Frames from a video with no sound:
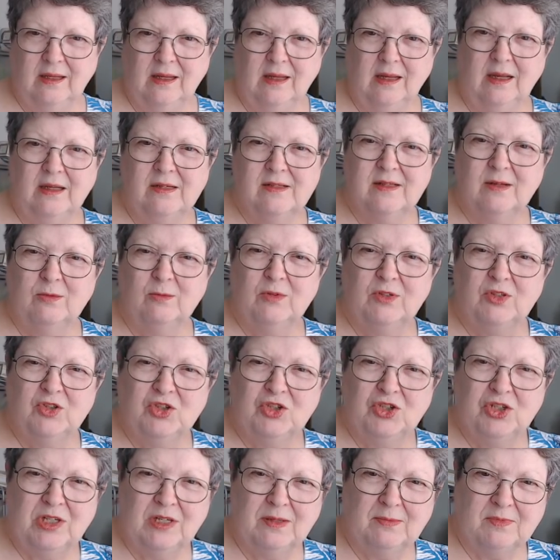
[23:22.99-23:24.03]
because it was
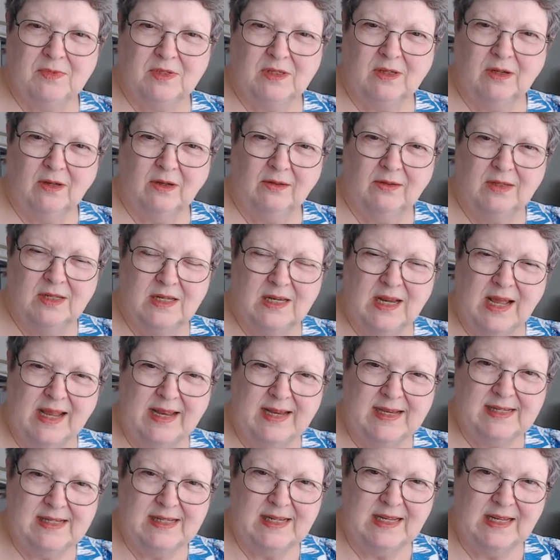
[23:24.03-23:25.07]
shipped on the
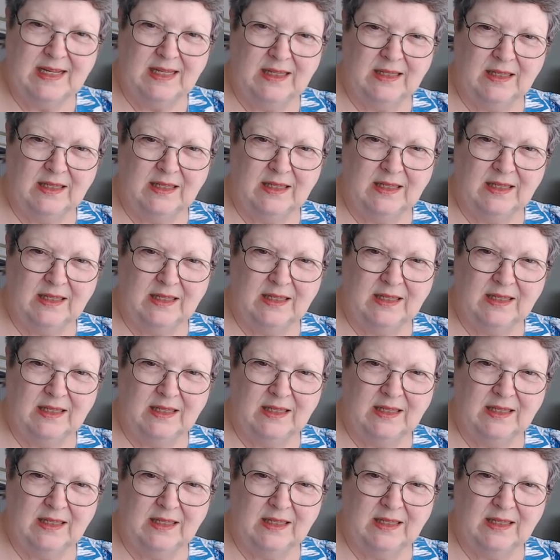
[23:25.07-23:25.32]
19th